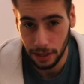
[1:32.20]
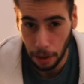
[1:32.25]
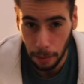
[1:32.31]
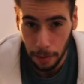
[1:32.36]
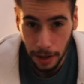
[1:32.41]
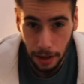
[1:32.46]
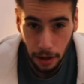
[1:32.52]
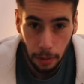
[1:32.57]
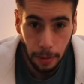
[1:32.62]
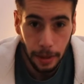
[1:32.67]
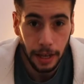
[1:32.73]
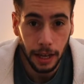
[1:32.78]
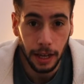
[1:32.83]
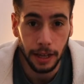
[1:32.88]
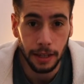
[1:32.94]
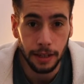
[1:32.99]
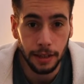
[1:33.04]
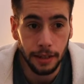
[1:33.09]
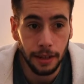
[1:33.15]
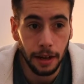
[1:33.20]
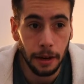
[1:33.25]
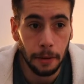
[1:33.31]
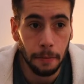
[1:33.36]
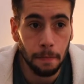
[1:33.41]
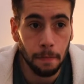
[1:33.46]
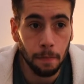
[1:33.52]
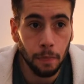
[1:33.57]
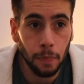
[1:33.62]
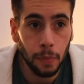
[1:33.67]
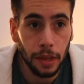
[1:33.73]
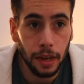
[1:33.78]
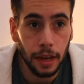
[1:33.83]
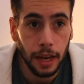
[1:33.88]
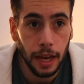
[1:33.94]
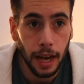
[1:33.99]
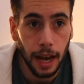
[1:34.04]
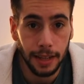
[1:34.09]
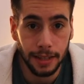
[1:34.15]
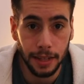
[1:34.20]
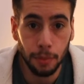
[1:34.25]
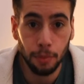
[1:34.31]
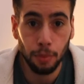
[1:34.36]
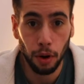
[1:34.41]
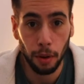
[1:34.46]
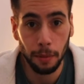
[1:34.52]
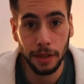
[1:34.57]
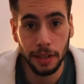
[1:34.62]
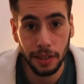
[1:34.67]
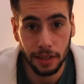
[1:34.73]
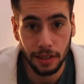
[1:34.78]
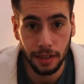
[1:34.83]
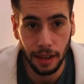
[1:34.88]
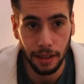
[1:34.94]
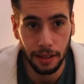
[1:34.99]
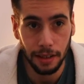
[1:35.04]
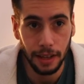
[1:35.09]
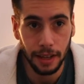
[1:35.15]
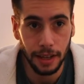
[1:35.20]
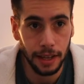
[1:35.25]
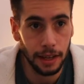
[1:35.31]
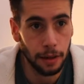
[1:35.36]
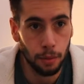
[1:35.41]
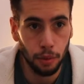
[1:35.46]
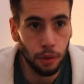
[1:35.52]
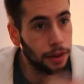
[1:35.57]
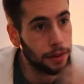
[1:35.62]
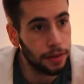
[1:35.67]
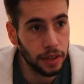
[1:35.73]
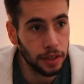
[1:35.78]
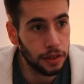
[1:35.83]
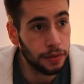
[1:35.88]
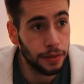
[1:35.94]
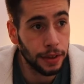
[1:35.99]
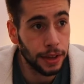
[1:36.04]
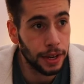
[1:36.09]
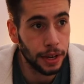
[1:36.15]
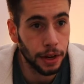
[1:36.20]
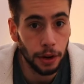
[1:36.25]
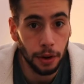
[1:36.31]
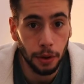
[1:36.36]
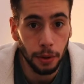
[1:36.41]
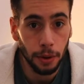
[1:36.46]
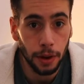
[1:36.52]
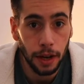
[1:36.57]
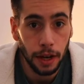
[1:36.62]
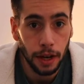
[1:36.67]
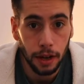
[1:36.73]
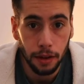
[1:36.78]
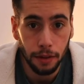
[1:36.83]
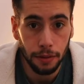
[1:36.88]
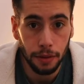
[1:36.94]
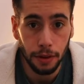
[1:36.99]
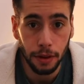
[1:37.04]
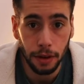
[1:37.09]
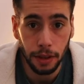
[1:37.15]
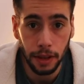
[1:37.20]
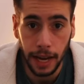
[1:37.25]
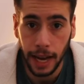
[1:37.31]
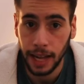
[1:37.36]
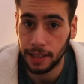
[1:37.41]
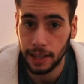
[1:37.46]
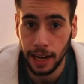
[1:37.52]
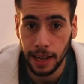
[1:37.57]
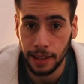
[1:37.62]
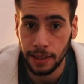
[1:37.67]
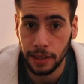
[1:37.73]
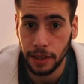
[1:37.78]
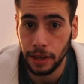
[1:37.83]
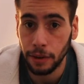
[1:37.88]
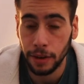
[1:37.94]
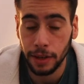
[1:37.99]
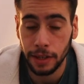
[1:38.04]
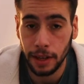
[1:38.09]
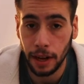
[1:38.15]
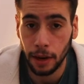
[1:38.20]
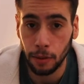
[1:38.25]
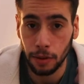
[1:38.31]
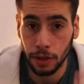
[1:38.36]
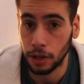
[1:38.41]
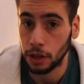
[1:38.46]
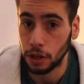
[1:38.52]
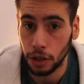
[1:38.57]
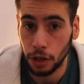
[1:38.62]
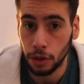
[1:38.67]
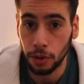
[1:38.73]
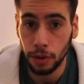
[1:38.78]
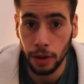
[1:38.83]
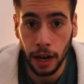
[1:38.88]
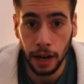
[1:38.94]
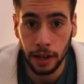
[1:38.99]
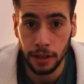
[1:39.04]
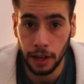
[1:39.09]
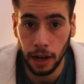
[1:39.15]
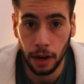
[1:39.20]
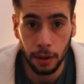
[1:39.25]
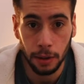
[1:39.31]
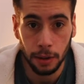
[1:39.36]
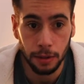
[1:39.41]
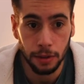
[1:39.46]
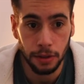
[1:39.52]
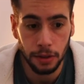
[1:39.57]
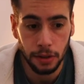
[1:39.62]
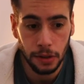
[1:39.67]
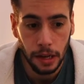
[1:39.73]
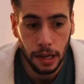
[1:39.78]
a little bit, and I did promise, I think in a previous video for the Catalan series, that I was going to show you guys how I was